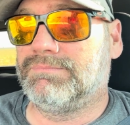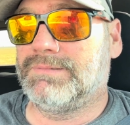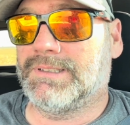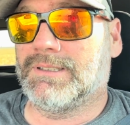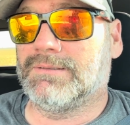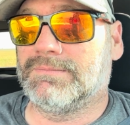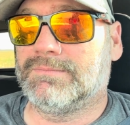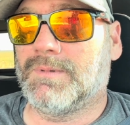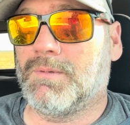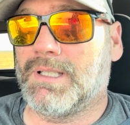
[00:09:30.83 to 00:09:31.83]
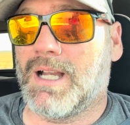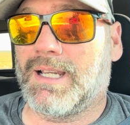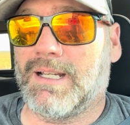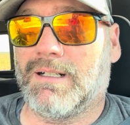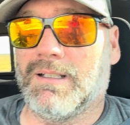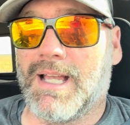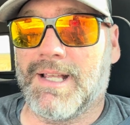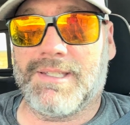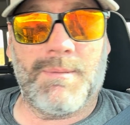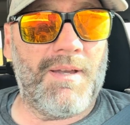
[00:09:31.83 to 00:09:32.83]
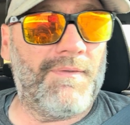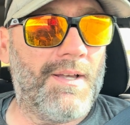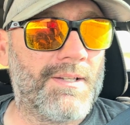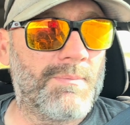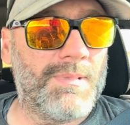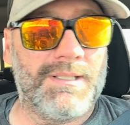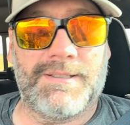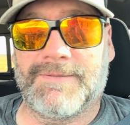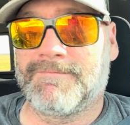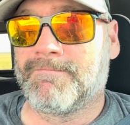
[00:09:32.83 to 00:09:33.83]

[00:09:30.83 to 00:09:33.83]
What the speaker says: you know, when we knock out our last MFS bin.